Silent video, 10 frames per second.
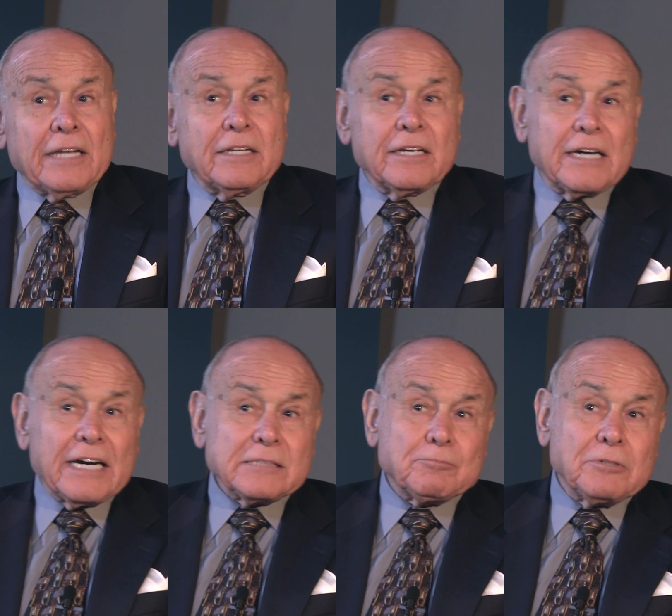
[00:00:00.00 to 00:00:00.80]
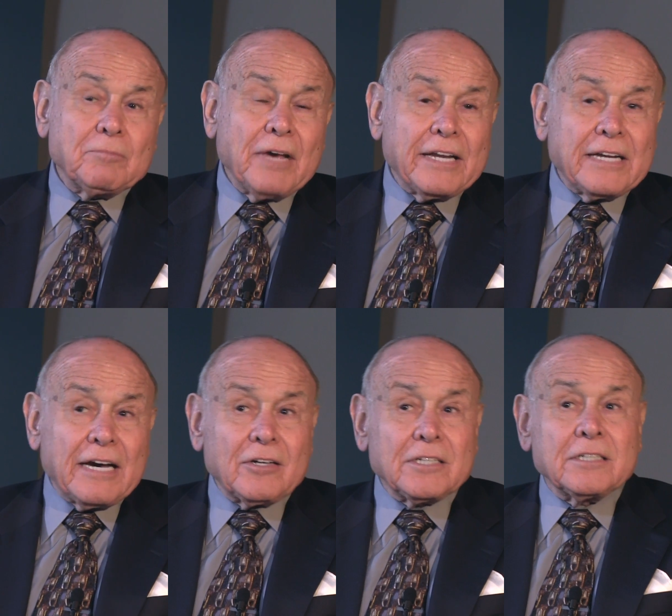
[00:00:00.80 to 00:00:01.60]
And the cars per man
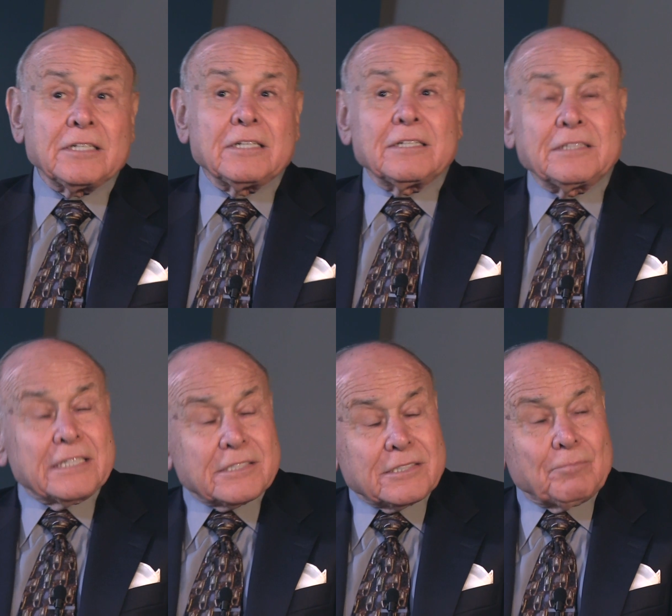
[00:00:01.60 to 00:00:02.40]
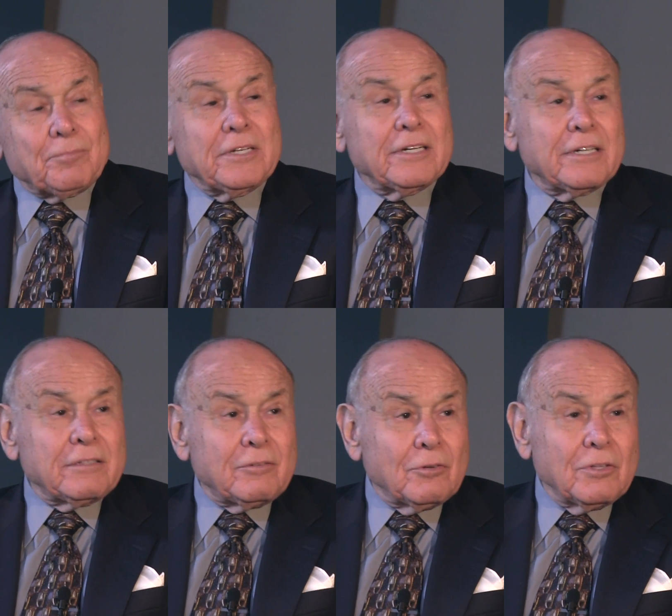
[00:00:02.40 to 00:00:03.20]
hour
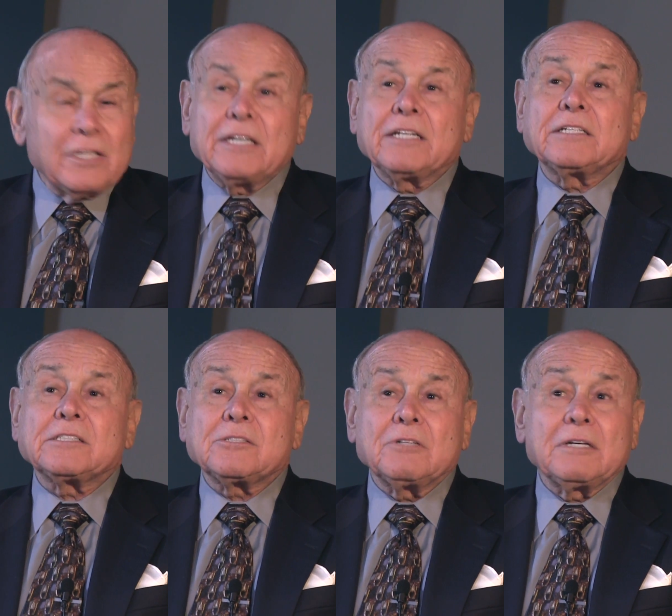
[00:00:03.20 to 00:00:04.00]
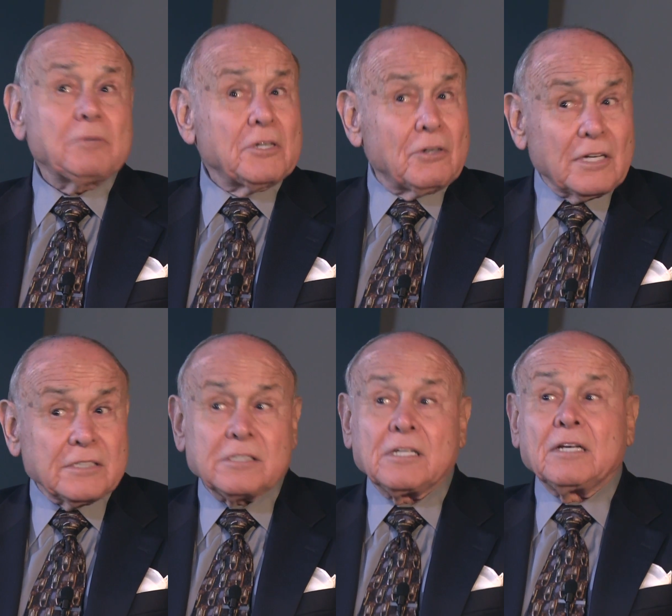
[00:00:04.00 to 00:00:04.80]
disappeared through the industry
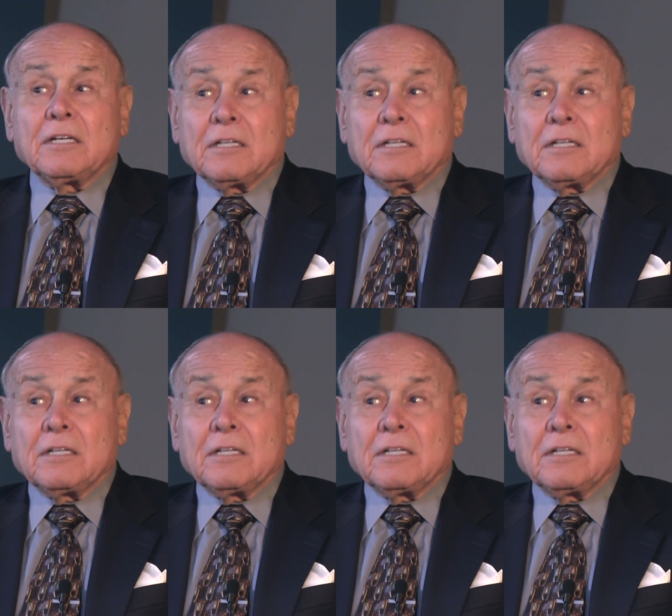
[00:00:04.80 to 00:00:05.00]
because